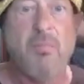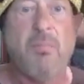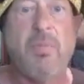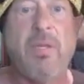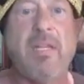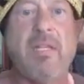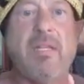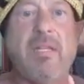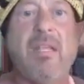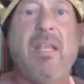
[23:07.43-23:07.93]

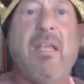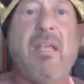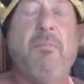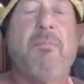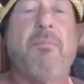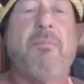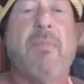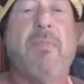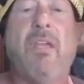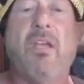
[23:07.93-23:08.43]
But it
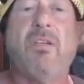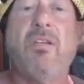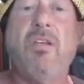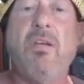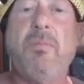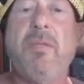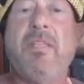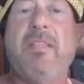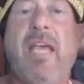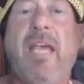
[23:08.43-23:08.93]
it
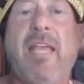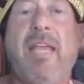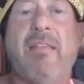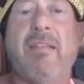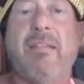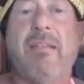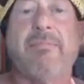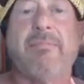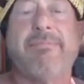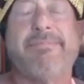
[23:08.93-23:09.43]
could be
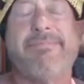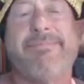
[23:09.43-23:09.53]
that